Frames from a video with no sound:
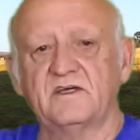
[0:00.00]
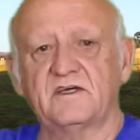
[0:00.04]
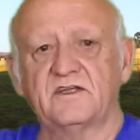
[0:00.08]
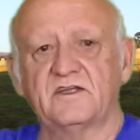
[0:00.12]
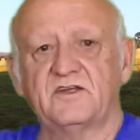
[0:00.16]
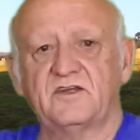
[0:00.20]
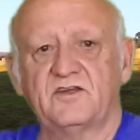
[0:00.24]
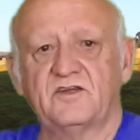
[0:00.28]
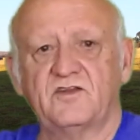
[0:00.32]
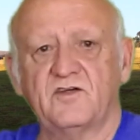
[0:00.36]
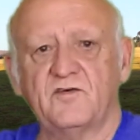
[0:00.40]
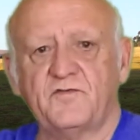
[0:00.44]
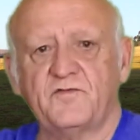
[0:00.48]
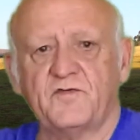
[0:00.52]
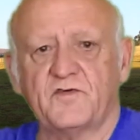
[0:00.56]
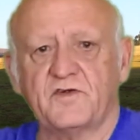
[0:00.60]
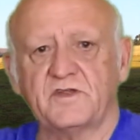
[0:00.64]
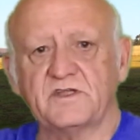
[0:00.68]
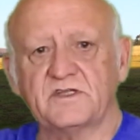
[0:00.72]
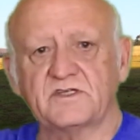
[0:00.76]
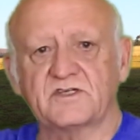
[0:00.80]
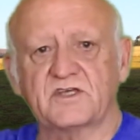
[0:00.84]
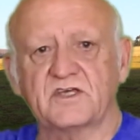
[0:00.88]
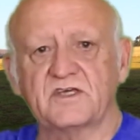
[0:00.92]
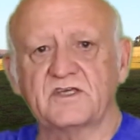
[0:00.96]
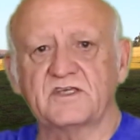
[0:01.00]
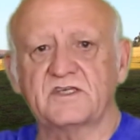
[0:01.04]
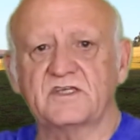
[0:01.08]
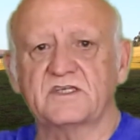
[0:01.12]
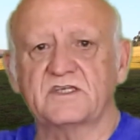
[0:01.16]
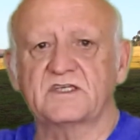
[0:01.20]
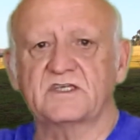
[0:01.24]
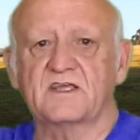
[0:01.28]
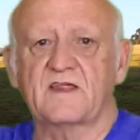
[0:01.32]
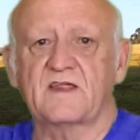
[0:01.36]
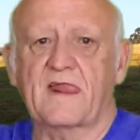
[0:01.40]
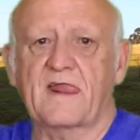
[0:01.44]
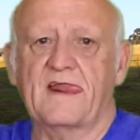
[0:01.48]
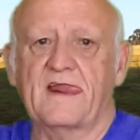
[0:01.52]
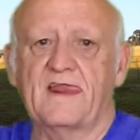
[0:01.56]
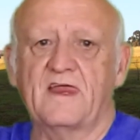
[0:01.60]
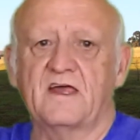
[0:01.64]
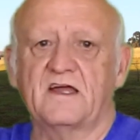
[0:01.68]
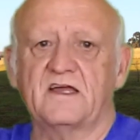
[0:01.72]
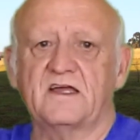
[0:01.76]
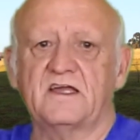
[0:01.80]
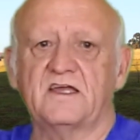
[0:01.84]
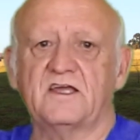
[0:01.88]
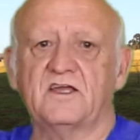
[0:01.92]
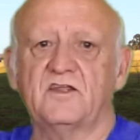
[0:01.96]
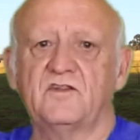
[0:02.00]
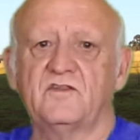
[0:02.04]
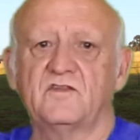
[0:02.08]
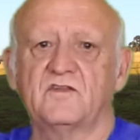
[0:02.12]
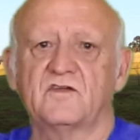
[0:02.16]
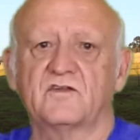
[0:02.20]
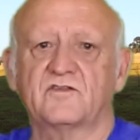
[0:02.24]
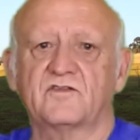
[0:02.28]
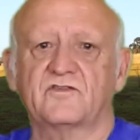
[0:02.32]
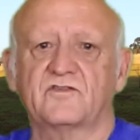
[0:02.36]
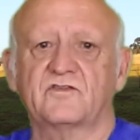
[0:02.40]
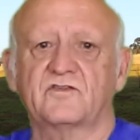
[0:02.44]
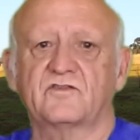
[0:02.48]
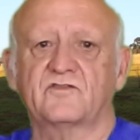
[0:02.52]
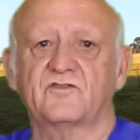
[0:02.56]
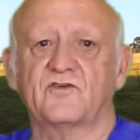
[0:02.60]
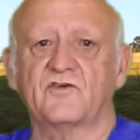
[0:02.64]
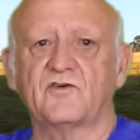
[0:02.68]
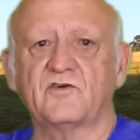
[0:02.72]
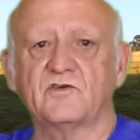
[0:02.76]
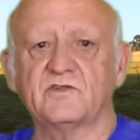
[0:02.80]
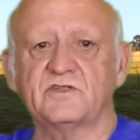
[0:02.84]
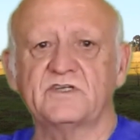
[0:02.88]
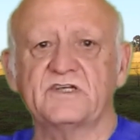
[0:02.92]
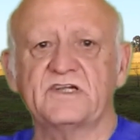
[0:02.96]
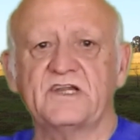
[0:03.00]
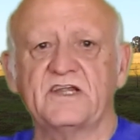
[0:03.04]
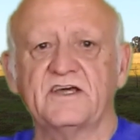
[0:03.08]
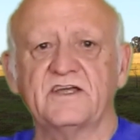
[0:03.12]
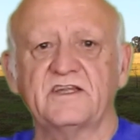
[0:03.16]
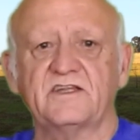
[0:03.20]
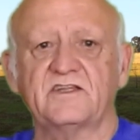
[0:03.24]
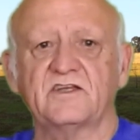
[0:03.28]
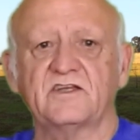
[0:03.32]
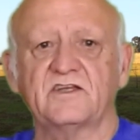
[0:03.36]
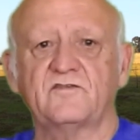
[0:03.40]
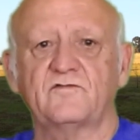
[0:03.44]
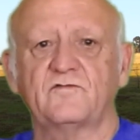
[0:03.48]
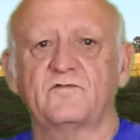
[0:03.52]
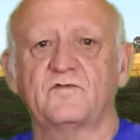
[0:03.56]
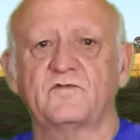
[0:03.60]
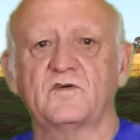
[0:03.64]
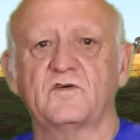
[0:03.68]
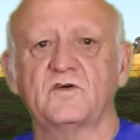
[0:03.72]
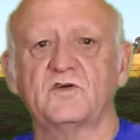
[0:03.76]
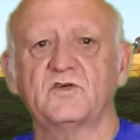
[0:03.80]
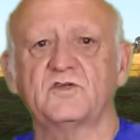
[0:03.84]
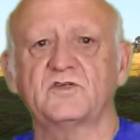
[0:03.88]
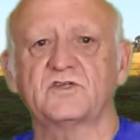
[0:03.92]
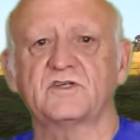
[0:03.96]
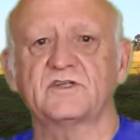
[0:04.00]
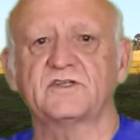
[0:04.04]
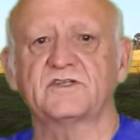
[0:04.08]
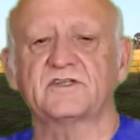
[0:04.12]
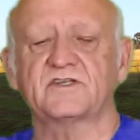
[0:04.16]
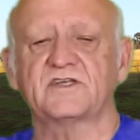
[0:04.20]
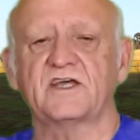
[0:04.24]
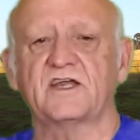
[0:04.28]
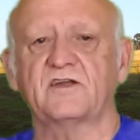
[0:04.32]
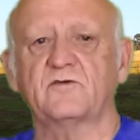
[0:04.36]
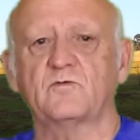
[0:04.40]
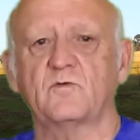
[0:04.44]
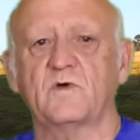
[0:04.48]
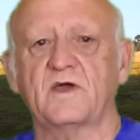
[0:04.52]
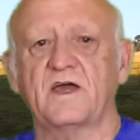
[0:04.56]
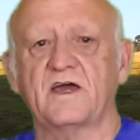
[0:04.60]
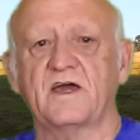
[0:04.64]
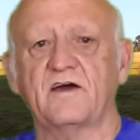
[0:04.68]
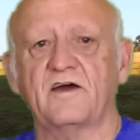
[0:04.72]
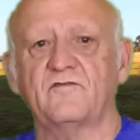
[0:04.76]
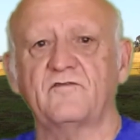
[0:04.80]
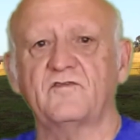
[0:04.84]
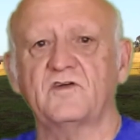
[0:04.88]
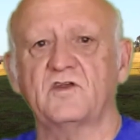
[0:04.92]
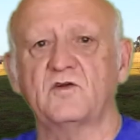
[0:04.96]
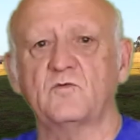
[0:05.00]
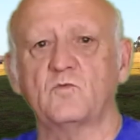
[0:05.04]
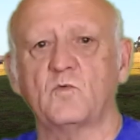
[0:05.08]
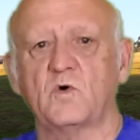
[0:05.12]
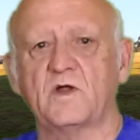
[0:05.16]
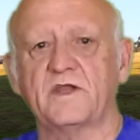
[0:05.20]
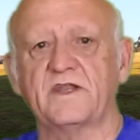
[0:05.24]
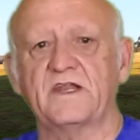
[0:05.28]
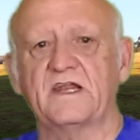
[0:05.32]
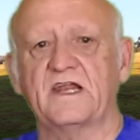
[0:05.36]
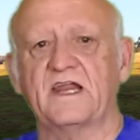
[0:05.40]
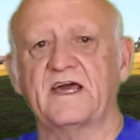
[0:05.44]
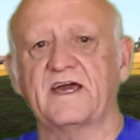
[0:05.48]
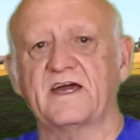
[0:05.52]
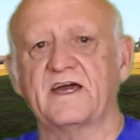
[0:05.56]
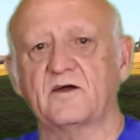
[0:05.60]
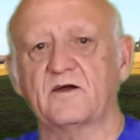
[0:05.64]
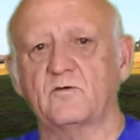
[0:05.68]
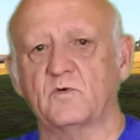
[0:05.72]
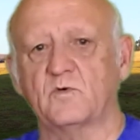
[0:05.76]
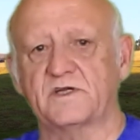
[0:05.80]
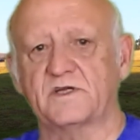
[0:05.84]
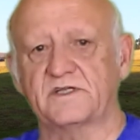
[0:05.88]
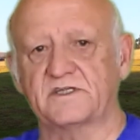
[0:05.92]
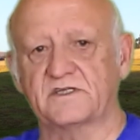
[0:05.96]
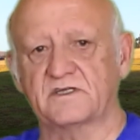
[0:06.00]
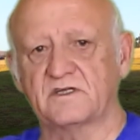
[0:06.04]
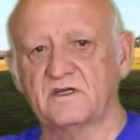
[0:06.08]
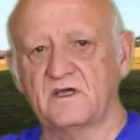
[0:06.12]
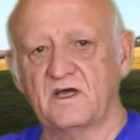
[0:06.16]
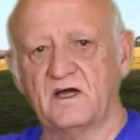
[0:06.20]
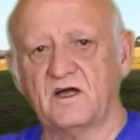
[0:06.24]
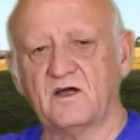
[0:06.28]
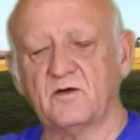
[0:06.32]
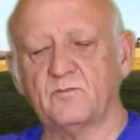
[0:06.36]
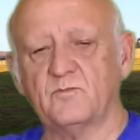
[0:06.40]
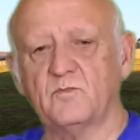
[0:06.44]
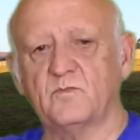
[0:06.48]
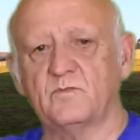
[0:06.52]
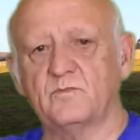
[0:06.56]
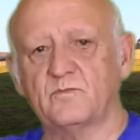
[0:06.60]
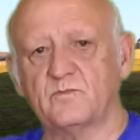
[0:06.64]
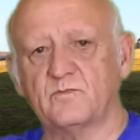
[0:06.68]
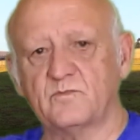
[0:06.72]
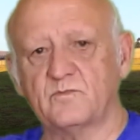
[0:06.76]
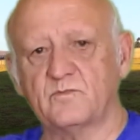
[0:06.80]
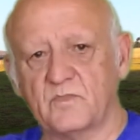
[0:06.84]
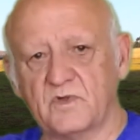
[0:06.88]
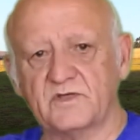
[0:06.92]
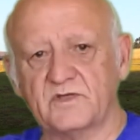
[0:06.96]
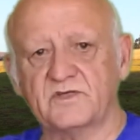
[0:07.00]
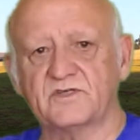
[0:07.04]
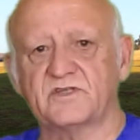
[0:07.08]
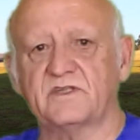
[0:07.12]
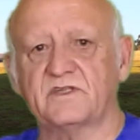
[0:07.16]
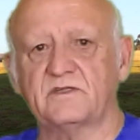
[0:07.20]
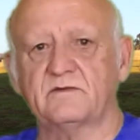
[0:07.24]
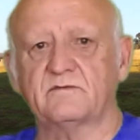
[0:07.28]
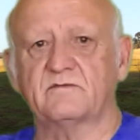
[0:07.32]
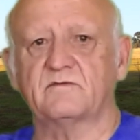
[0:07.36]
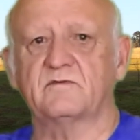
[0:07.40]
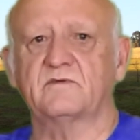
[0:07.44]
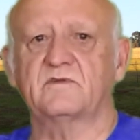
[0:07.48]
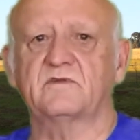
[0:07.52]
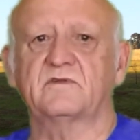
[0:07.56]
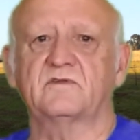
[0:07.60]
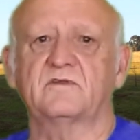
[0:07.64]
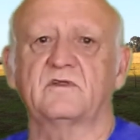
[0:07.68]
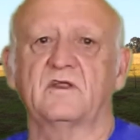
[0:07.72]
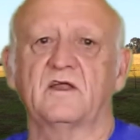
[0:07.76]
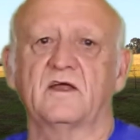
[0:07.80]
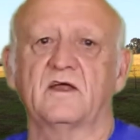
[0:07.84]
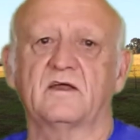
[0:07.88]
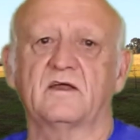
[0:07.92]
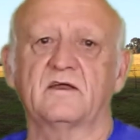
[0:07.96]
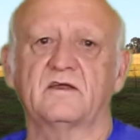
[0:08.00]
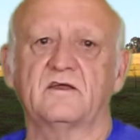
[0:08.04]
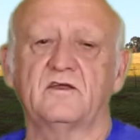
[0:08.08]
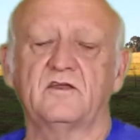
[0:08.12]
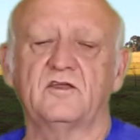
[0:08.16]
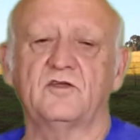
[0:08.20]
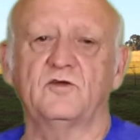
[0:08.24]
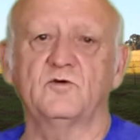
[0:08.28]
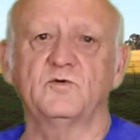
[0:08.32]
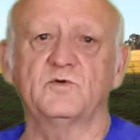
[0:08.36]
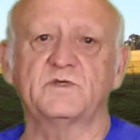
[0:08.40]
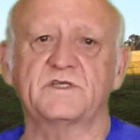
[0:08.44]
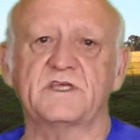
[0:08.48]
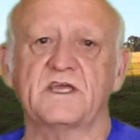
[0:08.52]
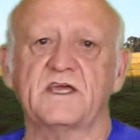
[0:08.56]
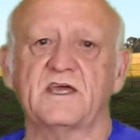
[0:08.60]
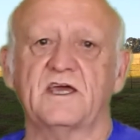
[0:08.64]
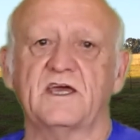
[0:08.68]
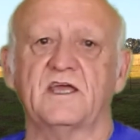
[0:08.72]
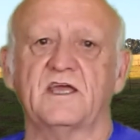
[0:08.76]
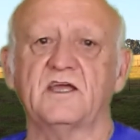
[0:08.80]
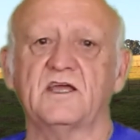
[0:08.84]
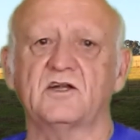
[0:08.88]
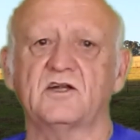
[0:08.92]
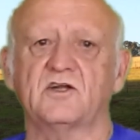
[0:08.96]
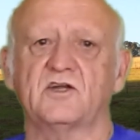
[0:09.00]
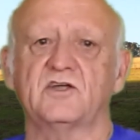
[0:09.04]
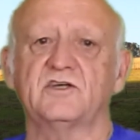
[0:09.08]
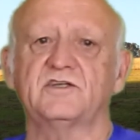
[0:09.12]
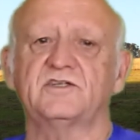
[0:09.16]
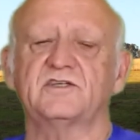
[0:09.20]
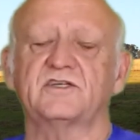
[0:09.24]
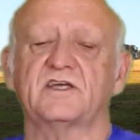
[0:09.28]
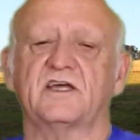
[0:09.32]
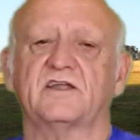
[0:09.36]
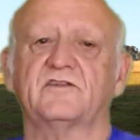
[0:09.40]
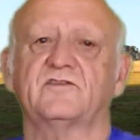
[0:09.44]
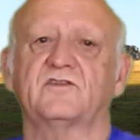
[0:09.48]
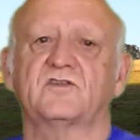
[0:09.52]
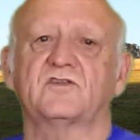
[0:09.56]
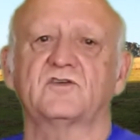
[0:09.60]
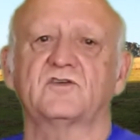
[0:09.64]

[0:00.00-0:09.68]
differences in the translated versions that we have in one language. I'm using English at this